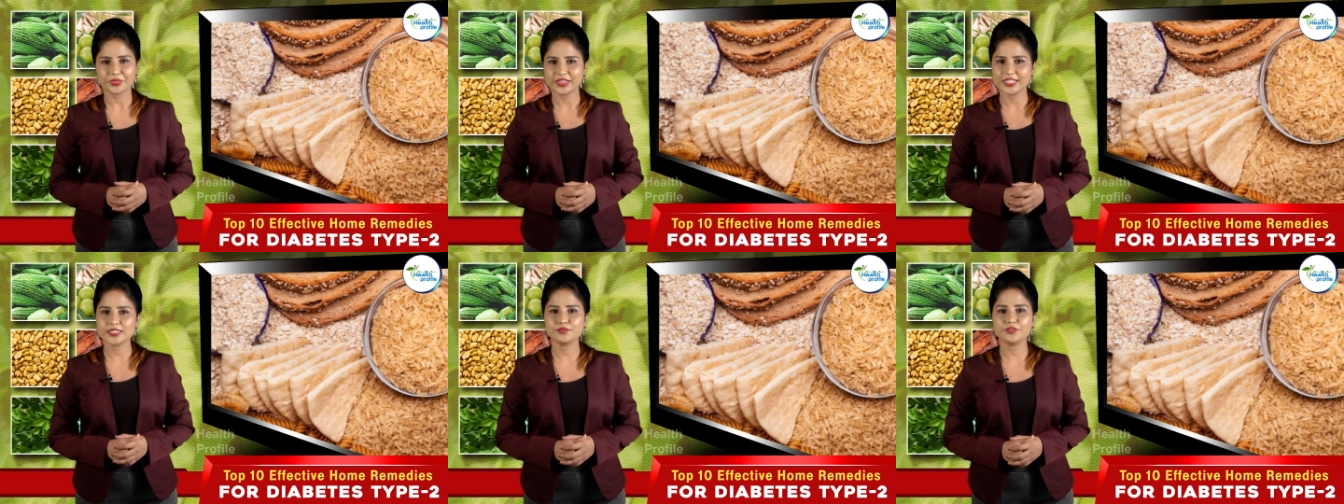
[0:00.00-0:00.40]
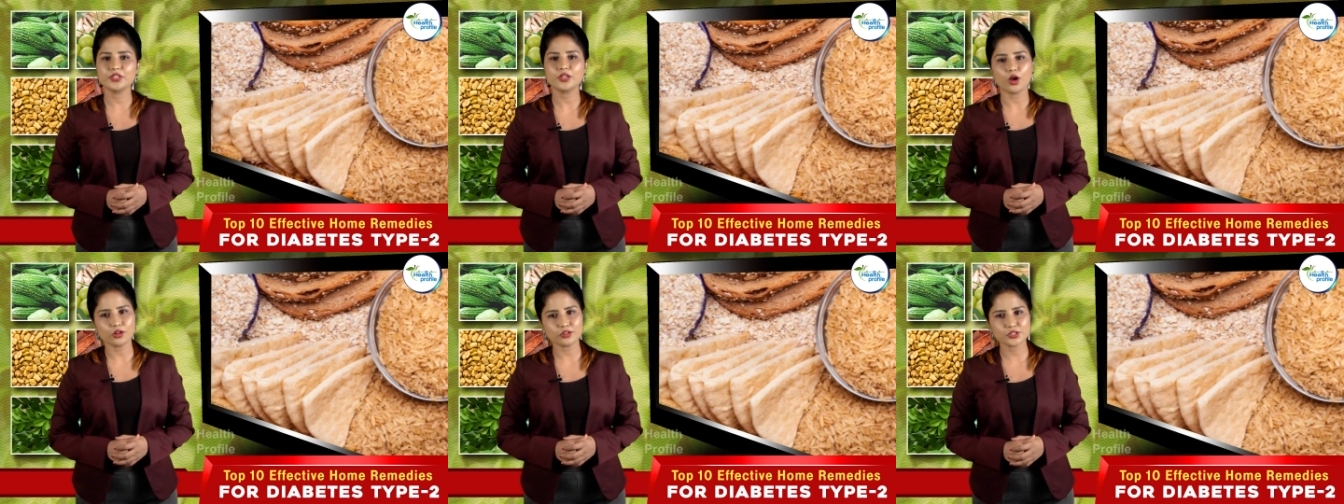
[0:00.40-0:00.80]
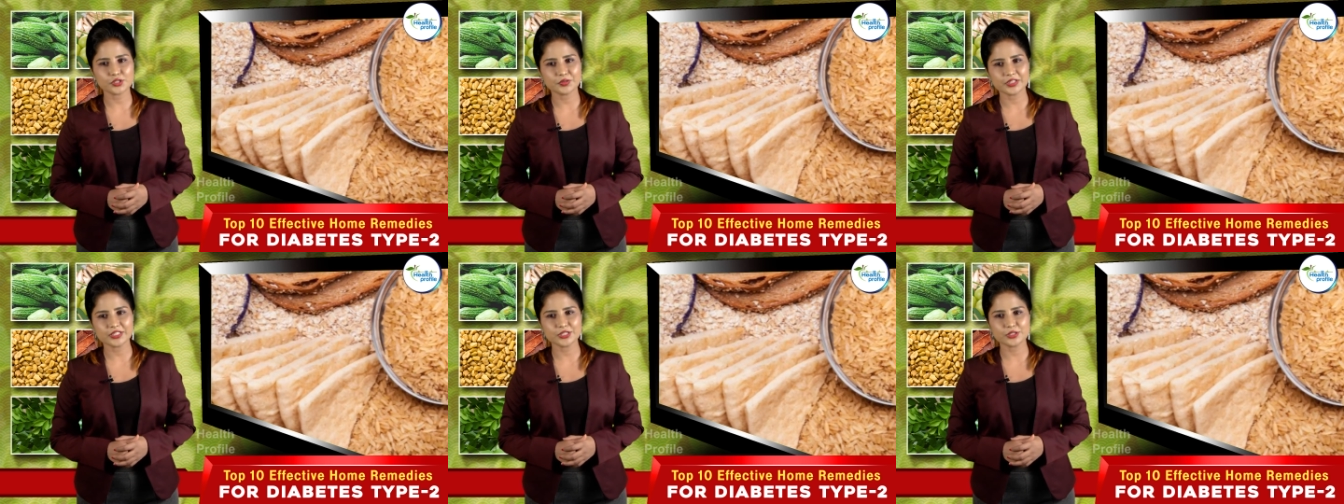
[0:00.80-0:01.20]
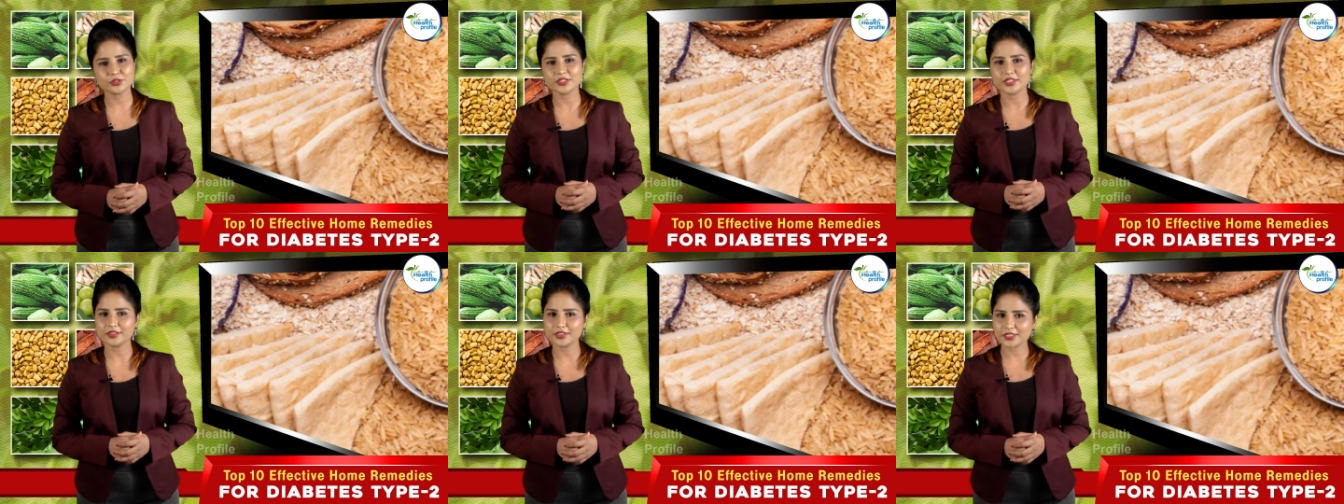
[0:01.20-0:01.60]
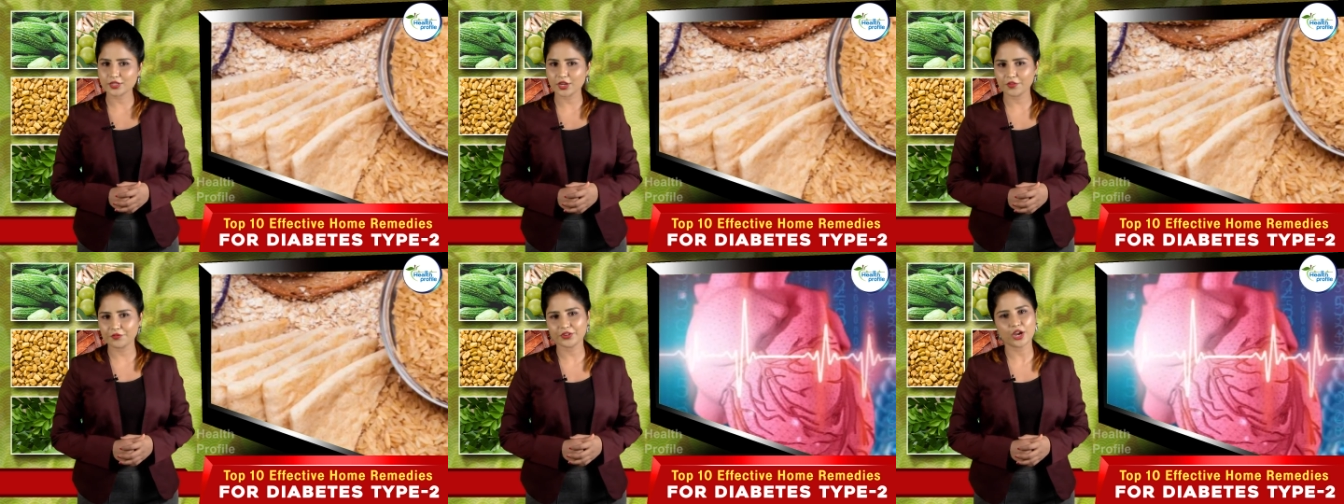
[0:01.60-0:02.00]
This will also reduce the risk
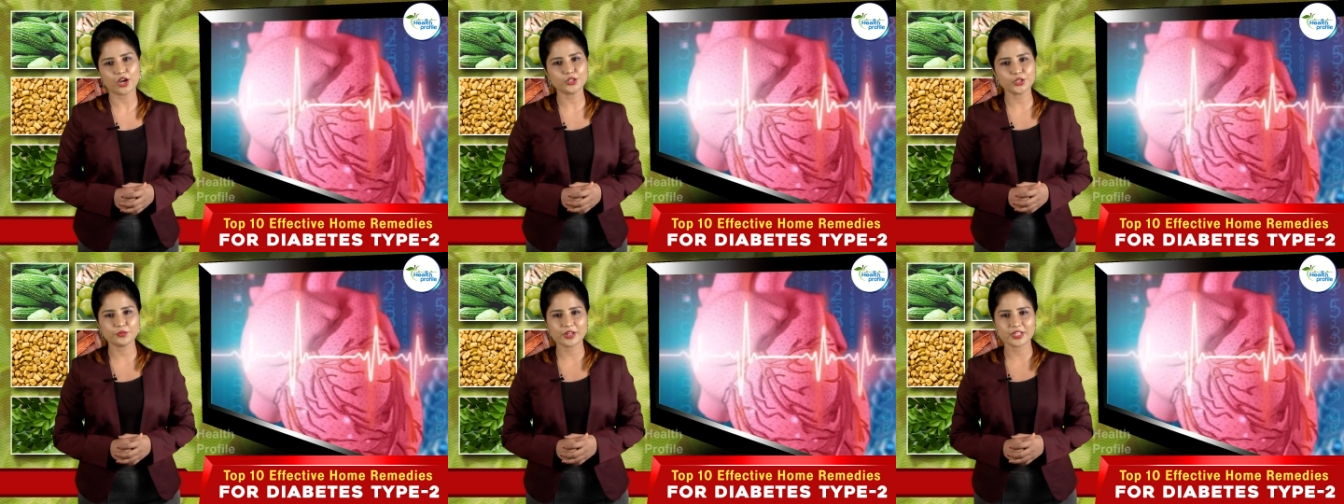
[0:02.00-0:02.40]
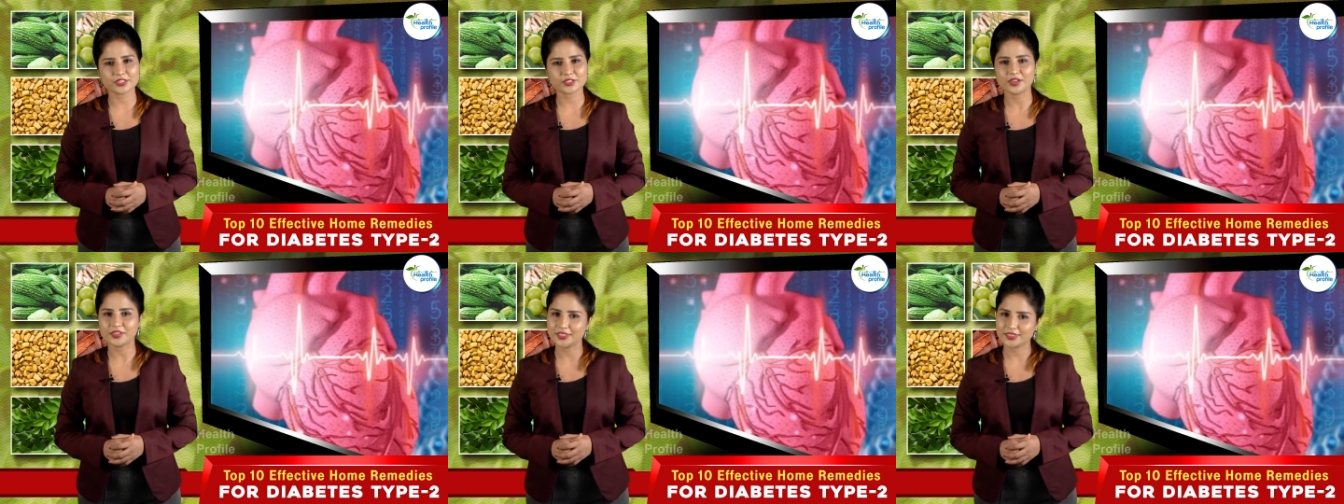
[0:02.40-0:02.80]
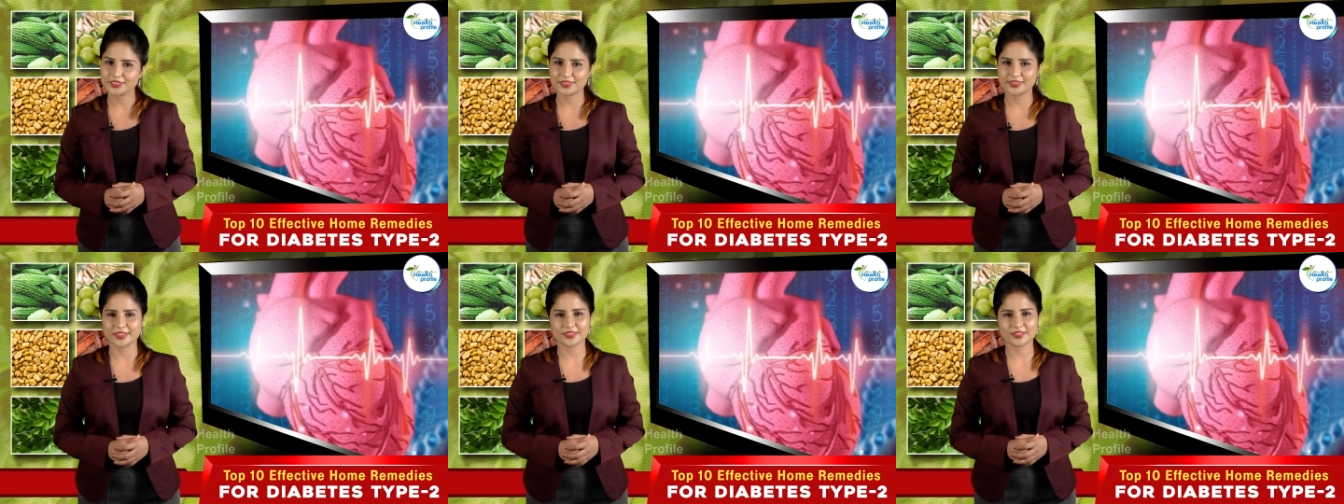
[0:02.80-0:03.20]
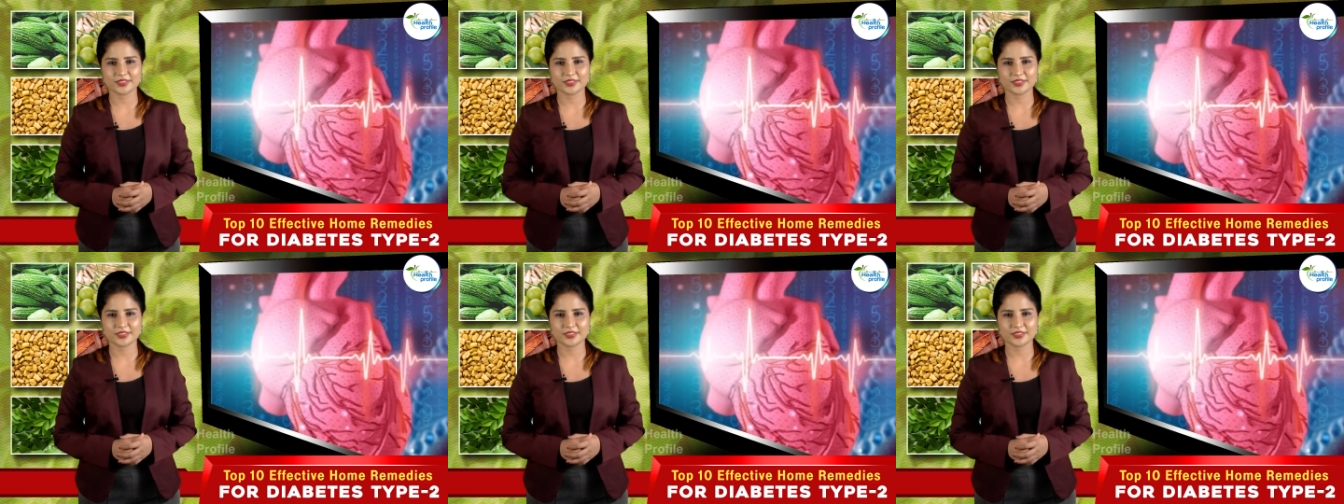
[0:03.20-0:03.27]
of cardiovascular diseases.